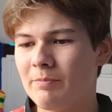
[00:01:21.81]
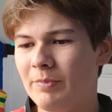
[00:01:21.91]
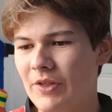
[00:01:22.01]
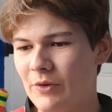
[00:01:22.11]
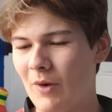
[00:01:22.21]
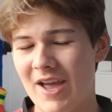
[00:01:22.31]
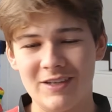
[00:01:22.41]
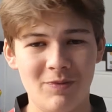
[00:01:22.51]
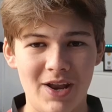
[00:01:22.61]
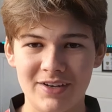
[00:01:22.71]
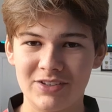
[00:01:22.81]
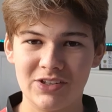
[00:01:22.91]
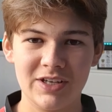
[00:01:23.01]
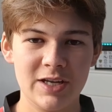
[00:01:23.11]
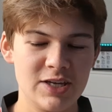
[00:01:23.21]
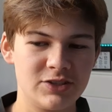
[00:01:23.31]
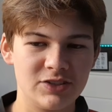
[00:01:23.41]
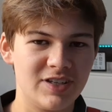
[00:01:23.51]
But the way it's been executed is just